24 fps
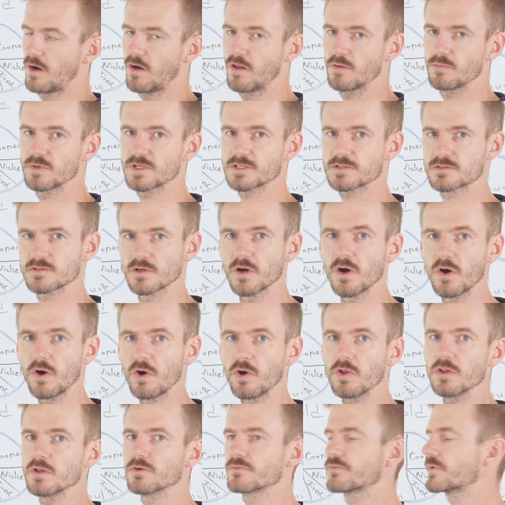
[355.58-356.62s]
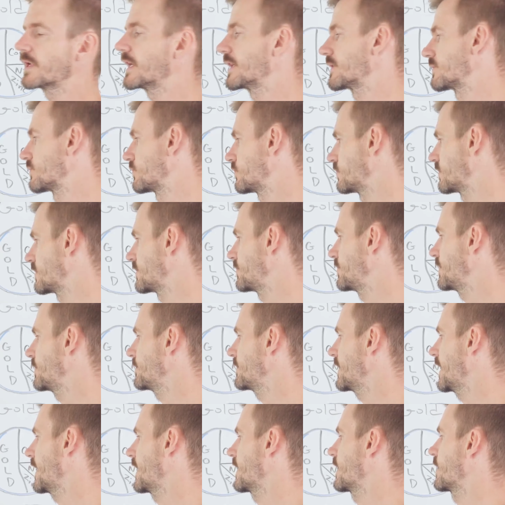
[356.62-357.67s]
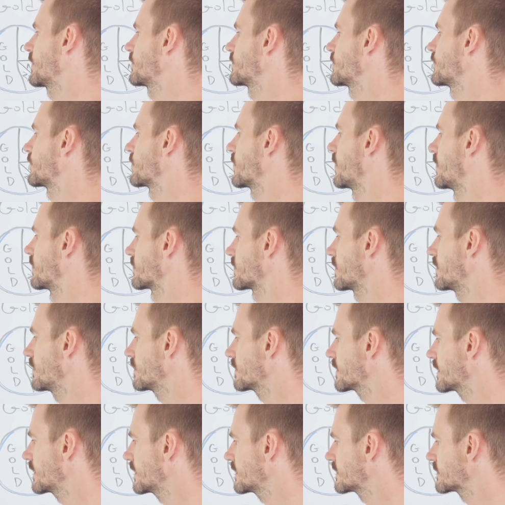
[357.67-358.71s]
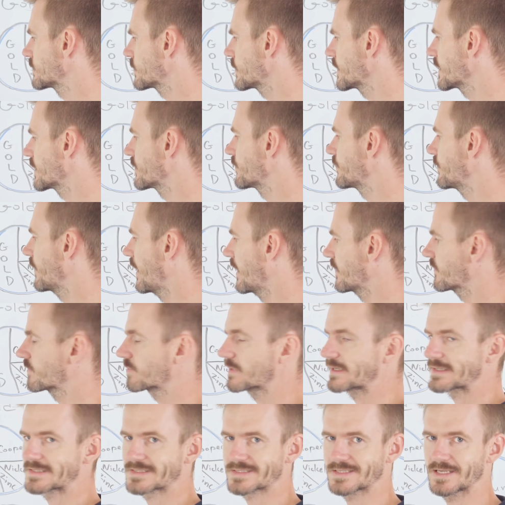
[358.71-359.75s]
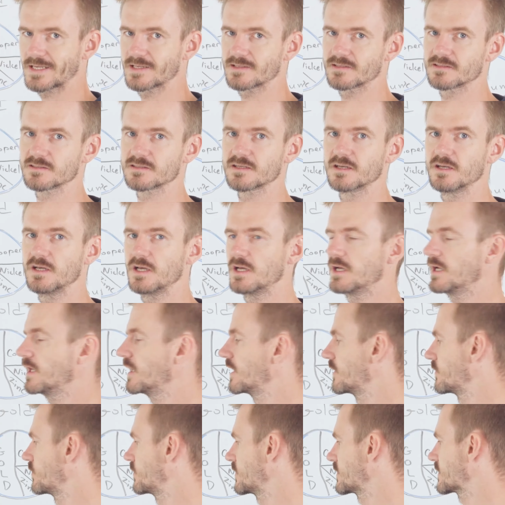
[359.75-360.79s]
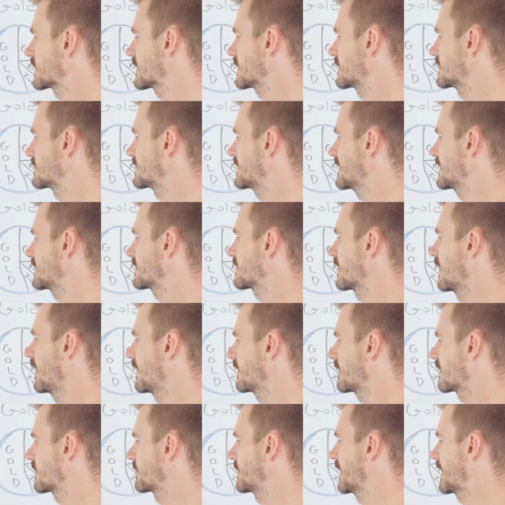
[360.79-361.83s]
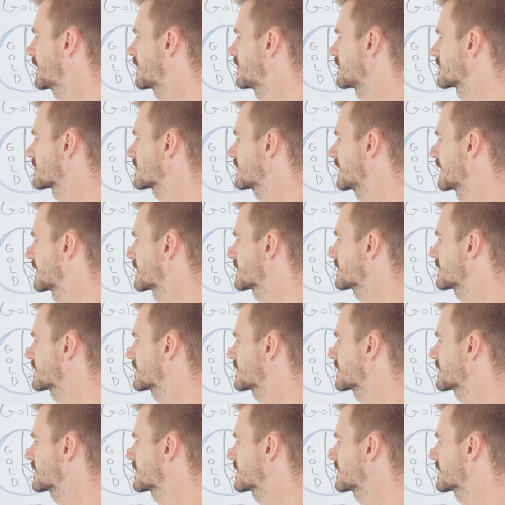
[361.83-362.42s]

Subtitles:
almost all of it would be made out of gold. Only 25% would contain other metals like